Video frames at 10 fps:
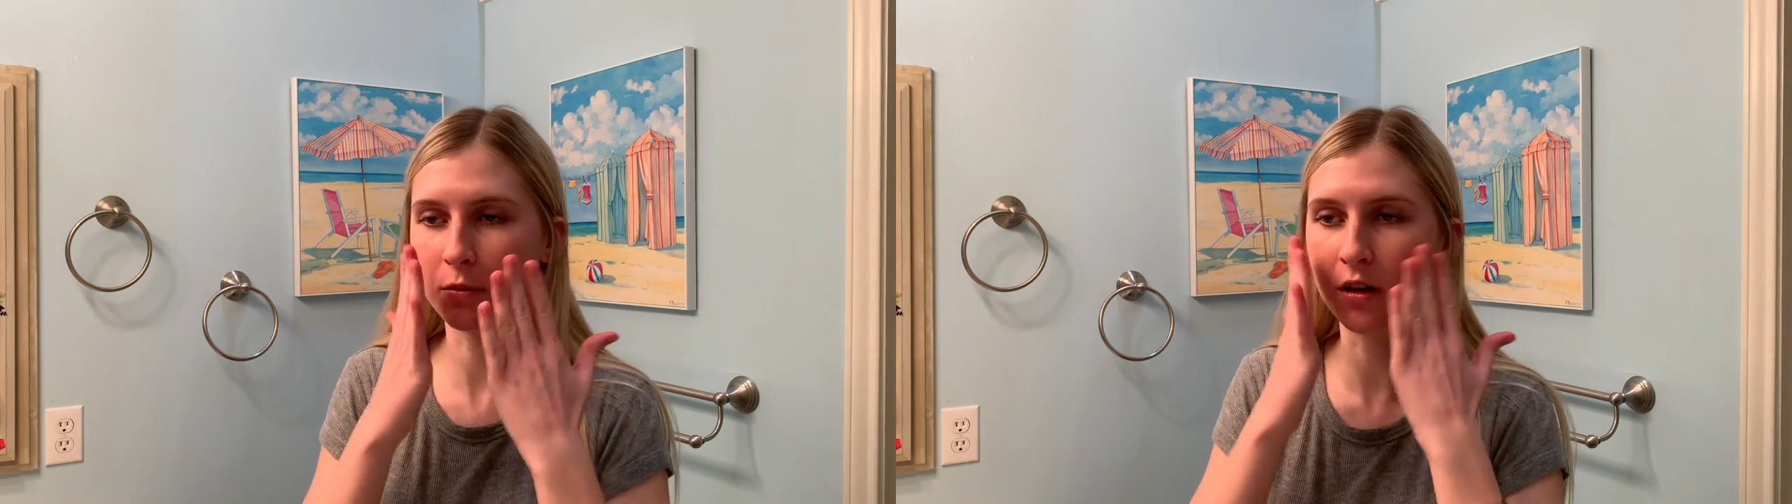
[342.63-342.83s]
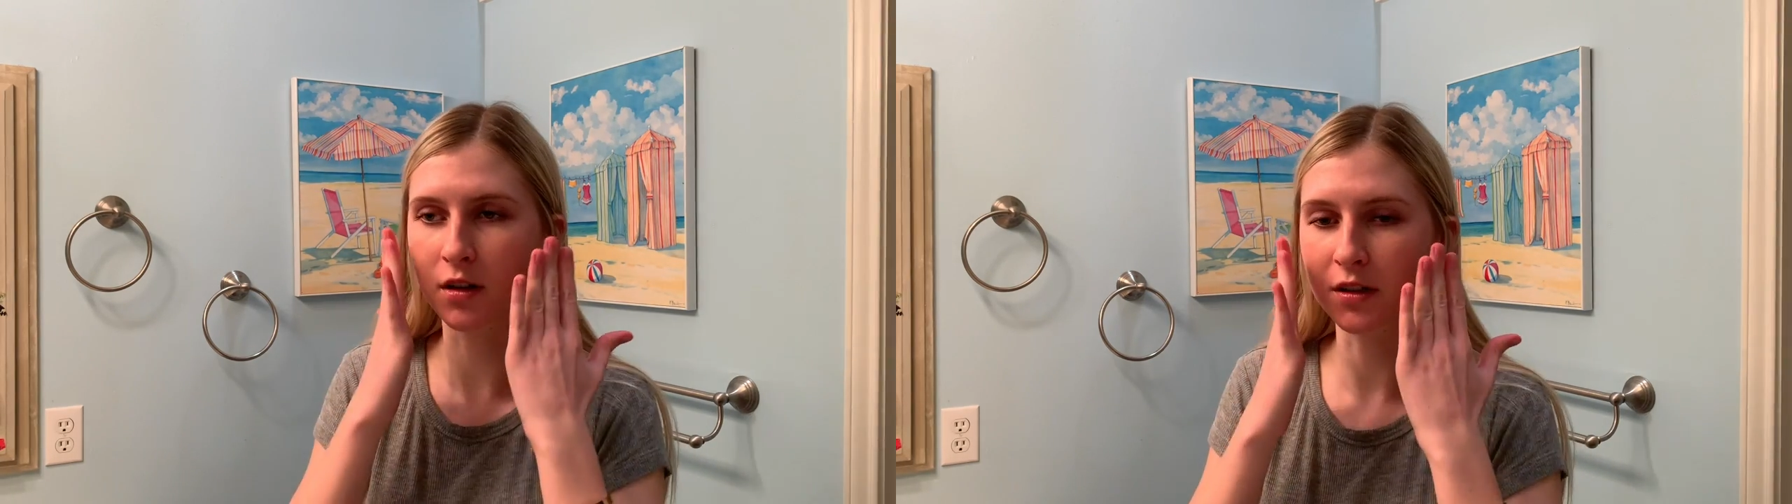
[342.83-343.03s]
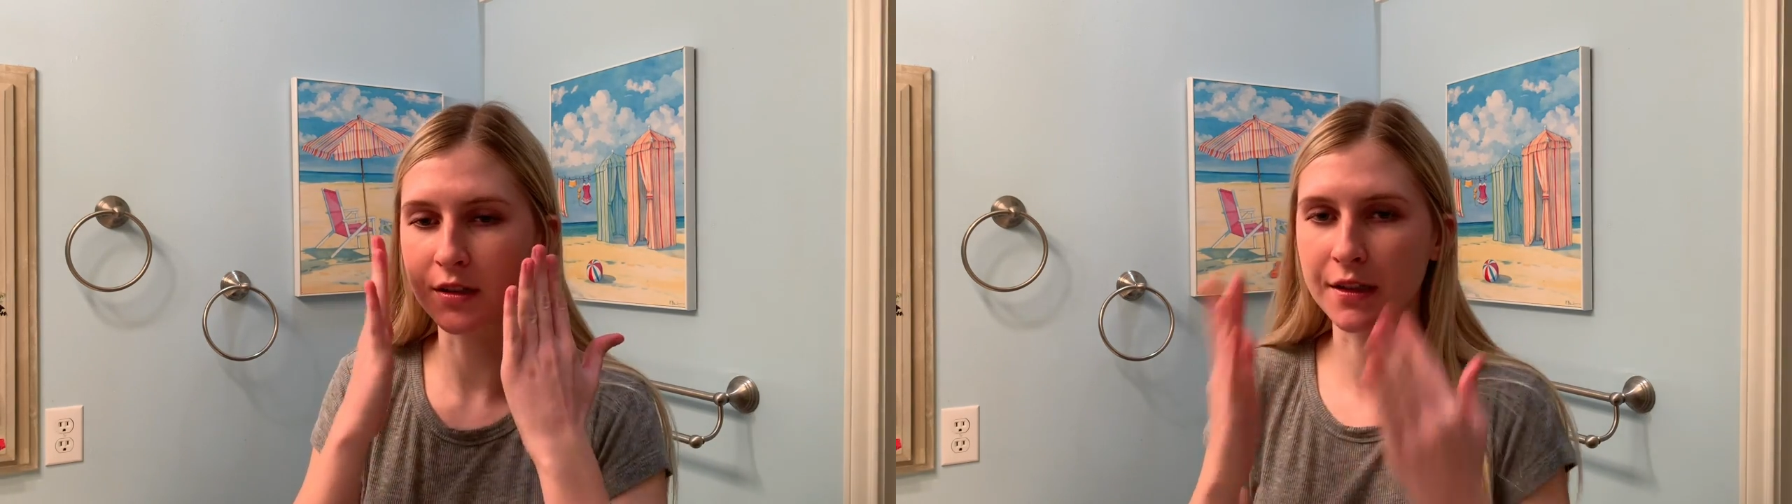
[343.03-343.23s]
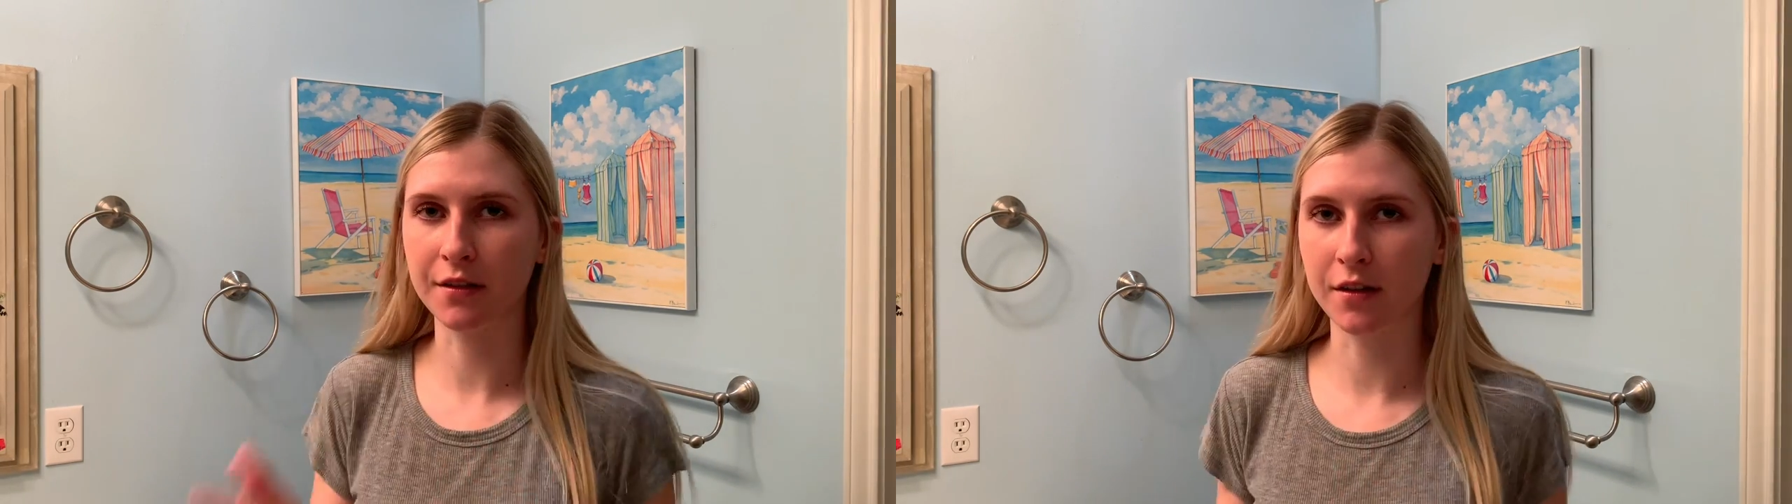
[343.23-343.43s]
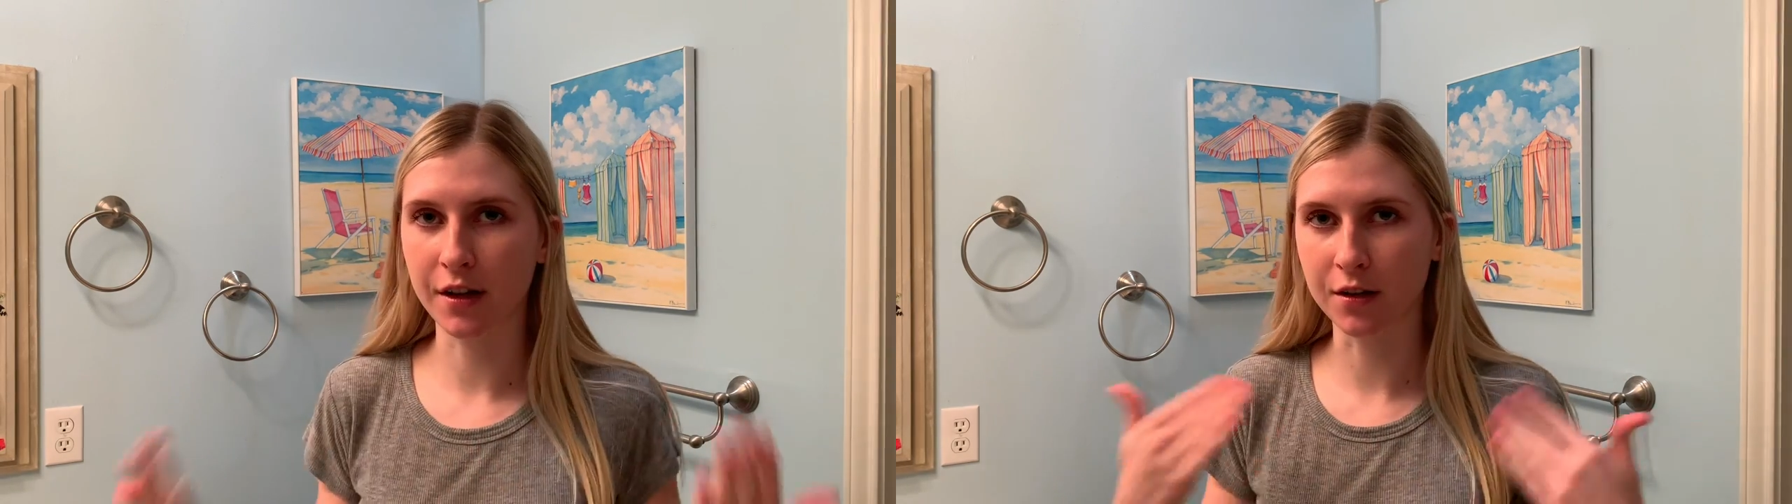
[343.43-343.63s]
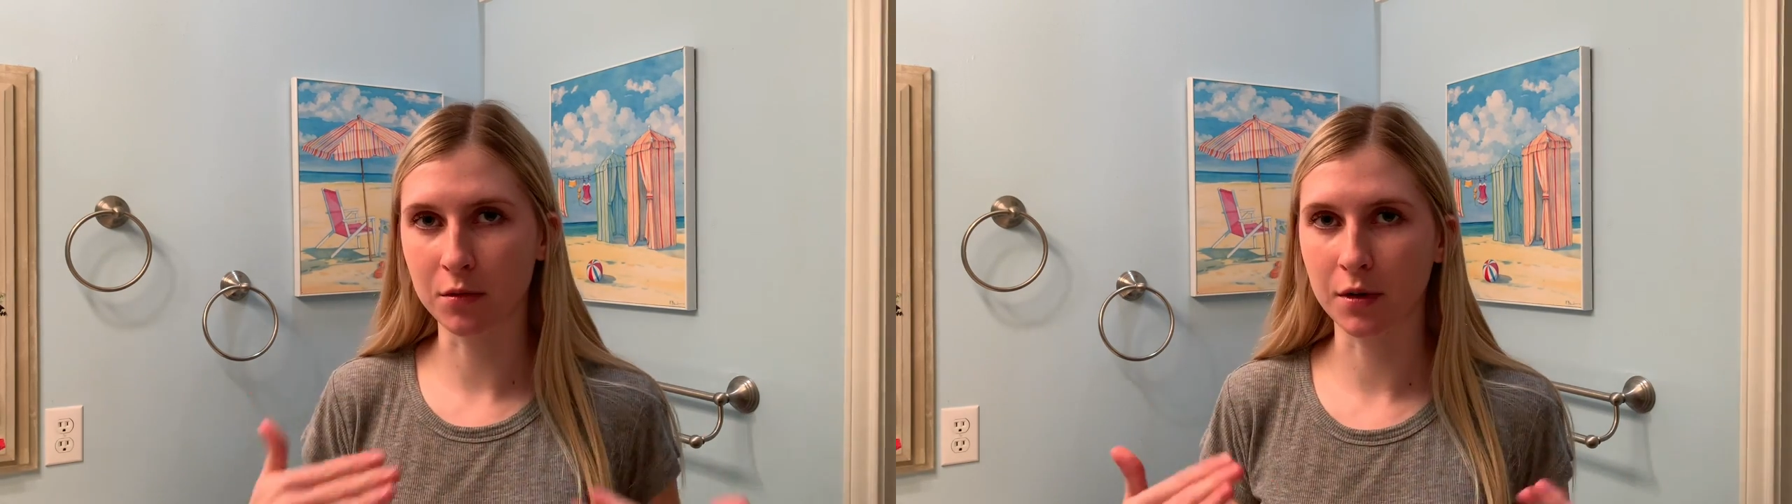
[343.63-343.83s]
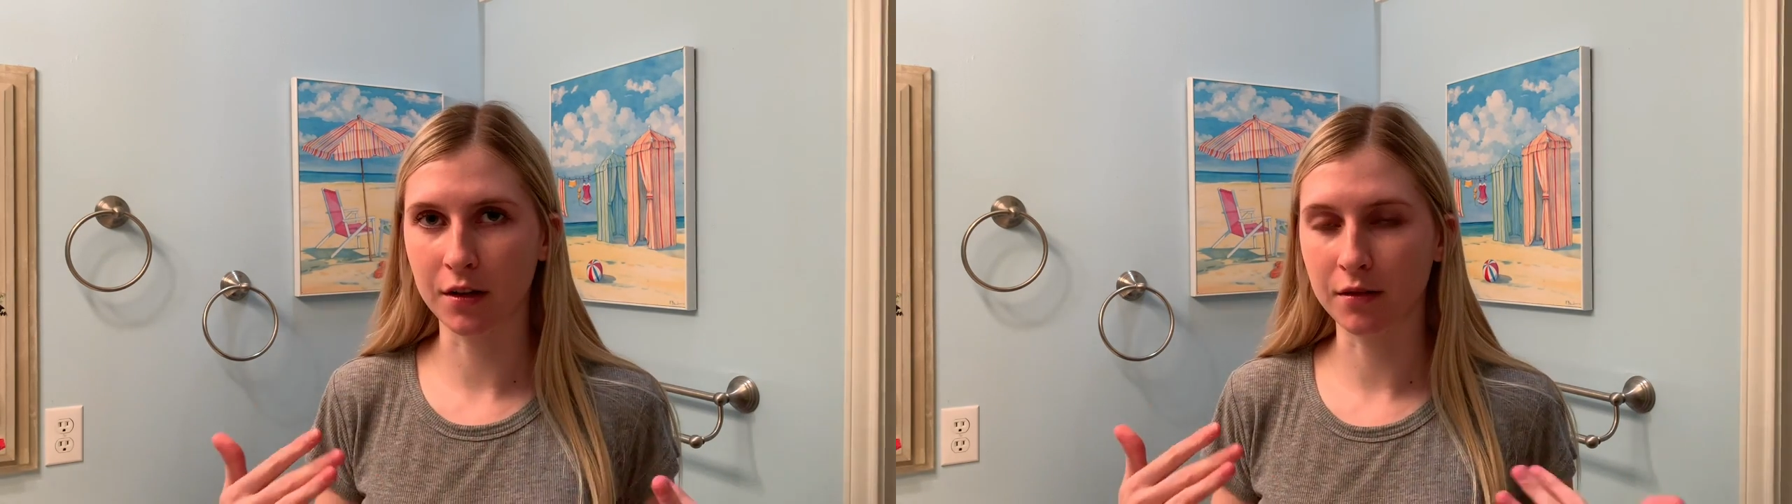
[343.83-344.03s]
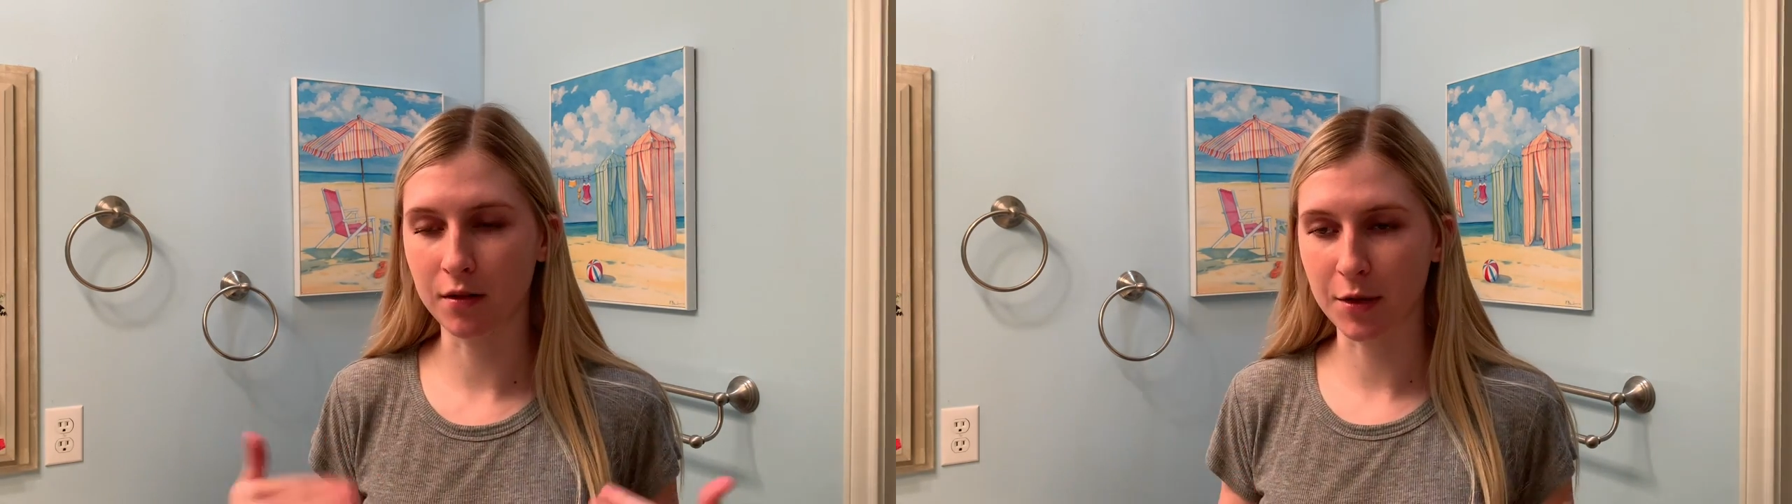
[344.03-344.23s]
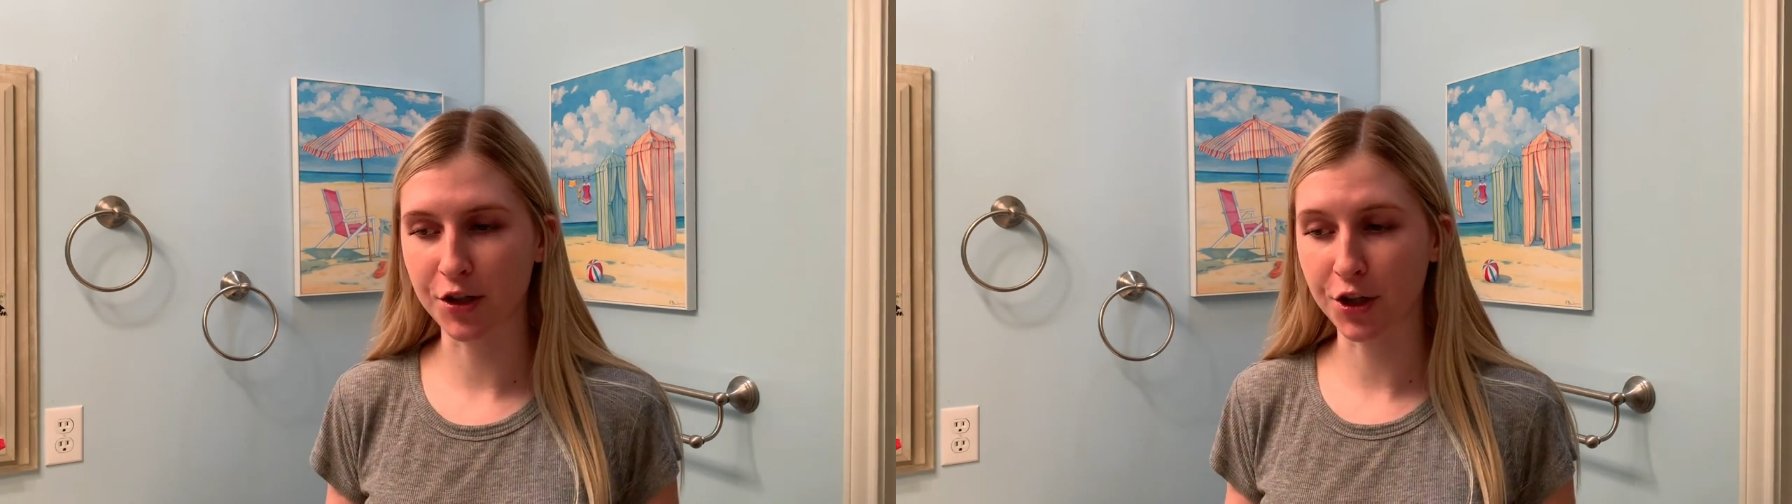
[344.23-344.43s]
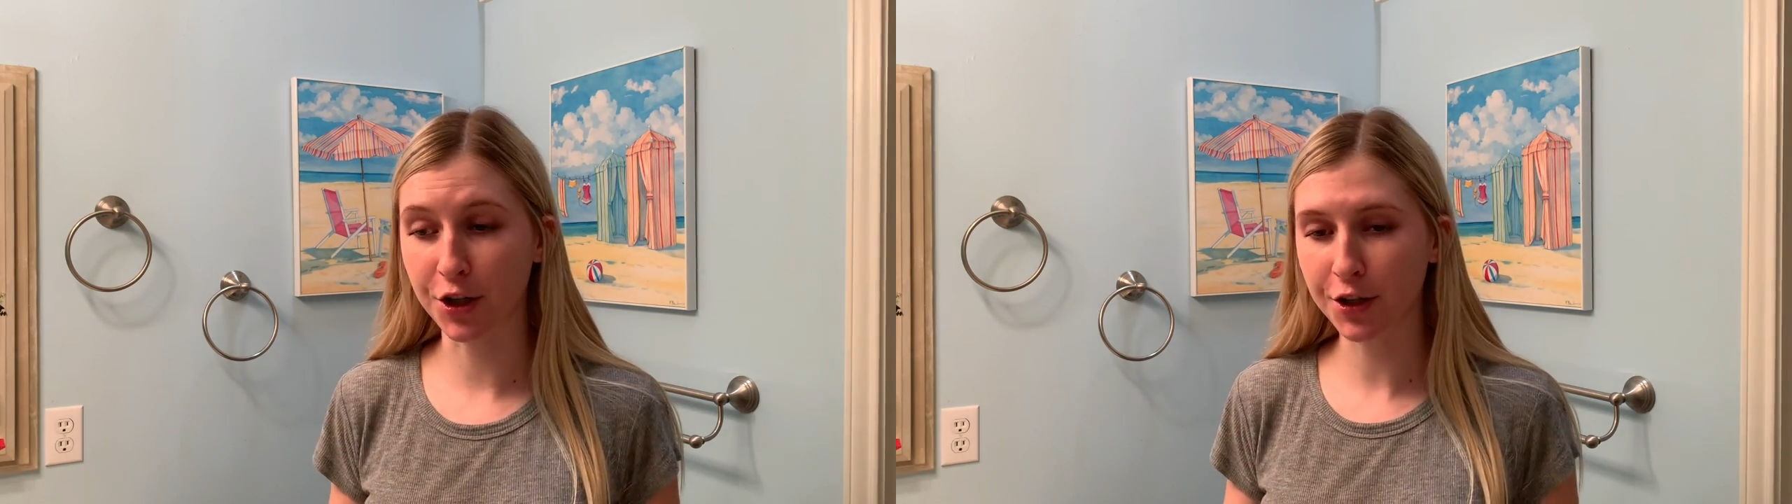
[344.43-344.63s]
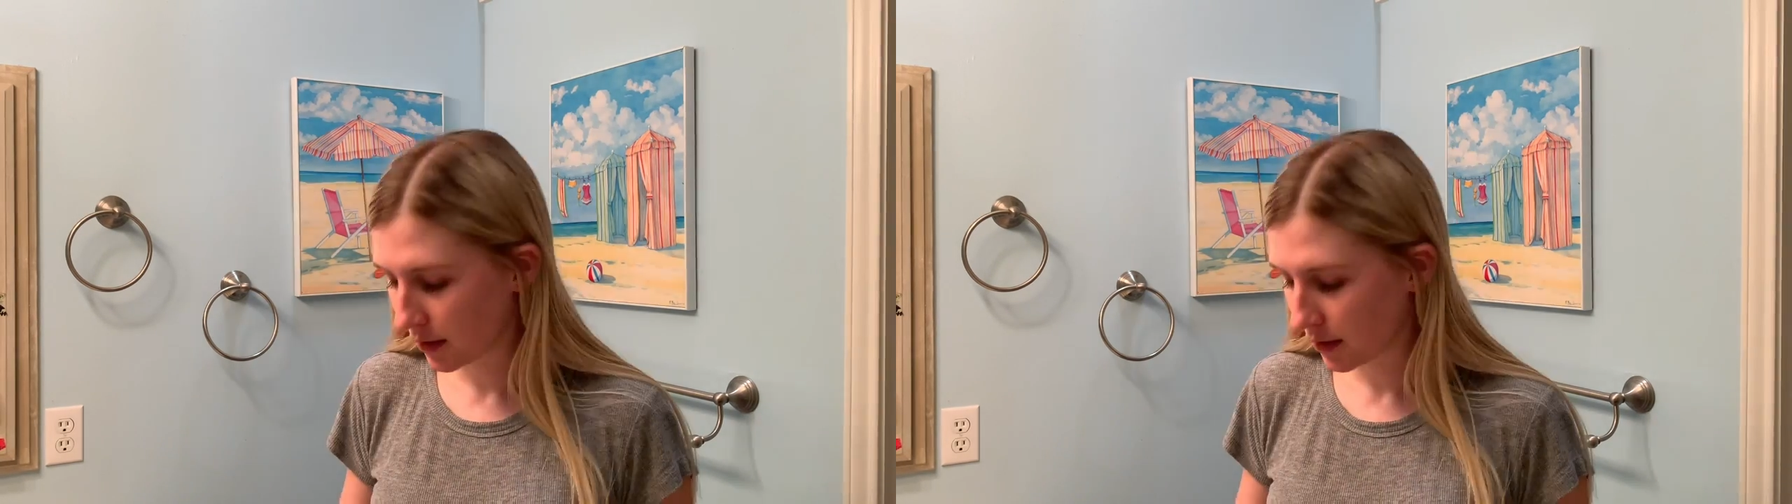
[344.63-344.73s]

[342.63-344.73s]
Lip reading: put on concealer and I don't want it on my shirt.